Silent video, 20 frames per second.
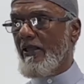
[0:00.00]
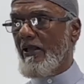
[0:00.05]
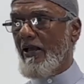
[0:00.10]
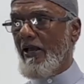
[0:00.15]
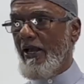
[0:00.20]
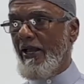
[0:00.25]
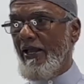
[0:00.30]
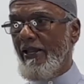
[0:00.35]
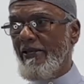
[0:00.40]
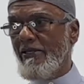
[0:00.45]

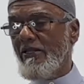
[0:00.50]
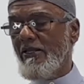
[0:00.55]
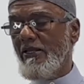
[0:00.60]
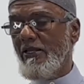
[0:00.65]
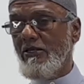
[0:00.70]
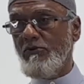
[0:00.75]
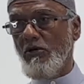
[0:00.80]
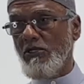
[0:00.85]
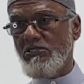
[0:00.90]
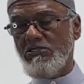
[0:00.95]
and
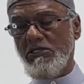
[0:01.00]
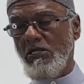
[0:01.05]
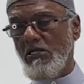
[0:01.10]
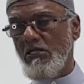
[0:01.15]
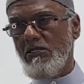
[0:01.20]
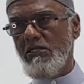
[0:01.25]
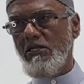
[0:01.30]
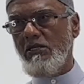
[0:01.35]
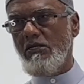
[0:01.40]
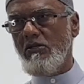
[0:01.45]
it does not
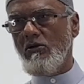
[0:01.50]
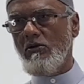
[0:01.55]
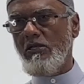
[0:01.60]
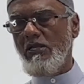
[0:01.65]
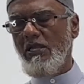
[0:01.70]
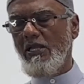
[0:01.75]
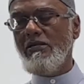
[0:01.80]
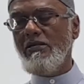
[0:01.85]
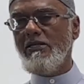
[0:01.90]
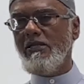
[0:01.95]

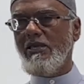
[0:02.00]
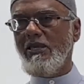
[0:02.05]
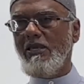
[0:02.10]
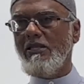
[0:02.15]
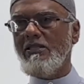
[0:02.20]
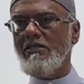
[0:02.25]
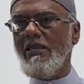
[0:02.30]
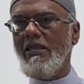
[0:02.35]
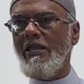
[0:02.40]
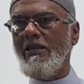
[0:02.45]

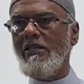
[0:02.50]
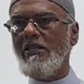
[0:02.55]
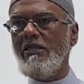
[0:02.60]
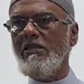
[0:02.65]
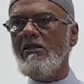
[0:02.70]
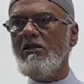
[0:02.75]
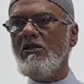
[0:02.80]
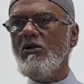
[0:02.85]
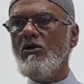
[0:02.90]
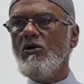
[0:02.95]
indicate any
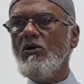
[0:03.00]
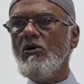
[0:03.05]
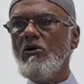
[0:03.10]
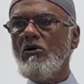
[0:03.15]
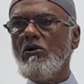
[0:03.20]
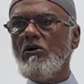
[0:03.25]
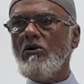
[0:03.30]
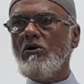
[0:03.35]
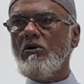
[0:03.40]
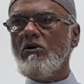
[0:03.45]

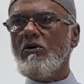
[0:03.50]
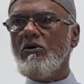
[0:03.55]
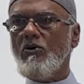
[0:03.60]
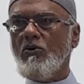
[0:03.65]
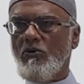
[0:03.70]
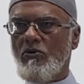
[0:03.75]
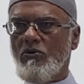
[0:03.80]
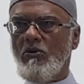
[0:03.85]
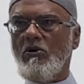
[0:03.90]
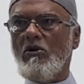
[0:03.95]

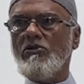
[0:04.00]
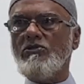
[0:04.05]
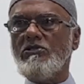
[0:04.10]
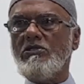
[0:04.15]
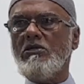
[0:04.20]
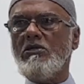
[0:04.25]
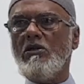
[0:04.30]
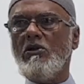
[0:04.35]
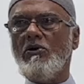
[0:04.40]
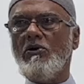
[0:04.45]

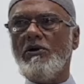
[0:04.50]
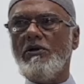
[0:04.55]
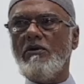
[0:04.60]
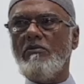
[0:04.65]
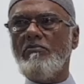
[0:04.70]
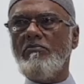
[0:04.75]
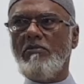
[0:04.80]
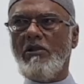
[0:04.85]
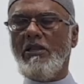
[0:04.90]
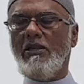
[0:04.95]
chronological order,
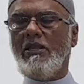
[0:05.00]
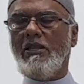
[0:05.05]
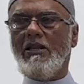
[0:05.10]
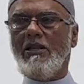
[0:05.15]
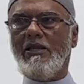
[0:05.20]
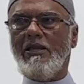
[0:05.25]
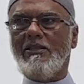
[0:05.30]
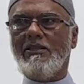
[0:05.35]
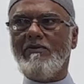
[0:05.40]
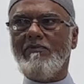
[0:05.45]
meaning
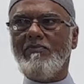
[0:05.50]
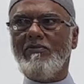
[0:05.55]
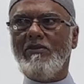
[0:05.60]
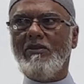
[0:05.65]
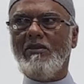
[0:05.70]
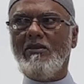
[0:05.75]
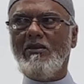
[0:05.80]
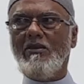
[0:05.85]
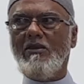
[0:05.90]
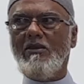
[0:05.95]
that
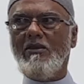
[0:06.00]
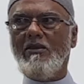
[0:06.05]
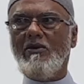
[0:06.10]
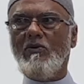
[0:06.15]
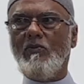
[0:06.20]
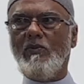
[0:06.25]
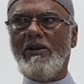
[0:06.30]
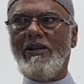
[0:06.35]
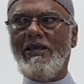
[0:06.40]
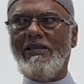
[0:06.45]

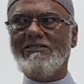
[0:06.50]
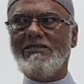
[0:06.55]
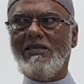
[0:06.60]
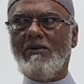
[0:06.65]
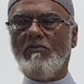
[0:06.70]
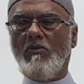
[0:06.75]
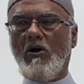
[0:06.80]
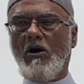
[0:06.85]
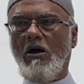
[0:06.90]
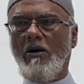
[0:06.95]
when I said
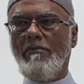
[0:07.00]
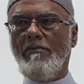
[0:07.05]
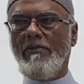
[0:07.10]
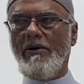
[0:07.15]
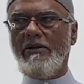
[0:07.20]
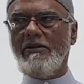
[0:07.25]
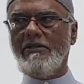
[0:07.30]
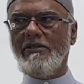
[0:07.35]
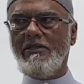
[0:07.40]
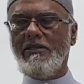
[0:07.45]

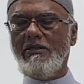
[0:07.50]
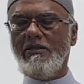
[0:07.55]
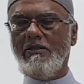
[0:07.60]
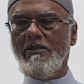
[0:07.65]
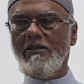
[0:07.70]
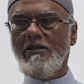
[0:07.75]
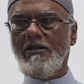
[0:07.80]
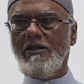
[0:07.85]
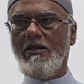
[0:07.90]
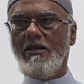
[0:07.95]
Muhammad
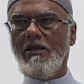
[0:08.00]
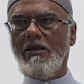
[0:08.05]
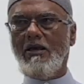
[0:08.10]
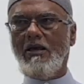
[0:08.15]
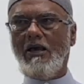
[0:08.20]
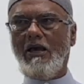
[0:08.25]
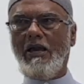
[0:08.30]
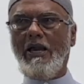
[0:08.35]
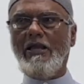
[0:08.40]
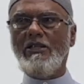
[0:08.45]

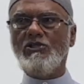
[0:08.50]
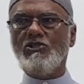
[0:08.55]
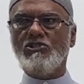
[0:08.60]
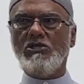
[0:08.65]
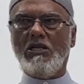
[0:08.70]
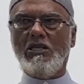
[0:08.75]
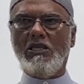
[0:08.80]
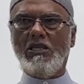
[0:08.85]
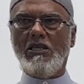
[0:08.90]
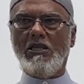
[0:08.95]
and
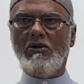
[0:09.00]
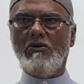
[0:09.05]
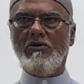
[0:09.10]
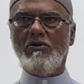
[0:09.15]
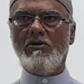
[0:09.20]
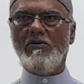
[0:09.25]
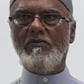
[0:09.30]
Shakir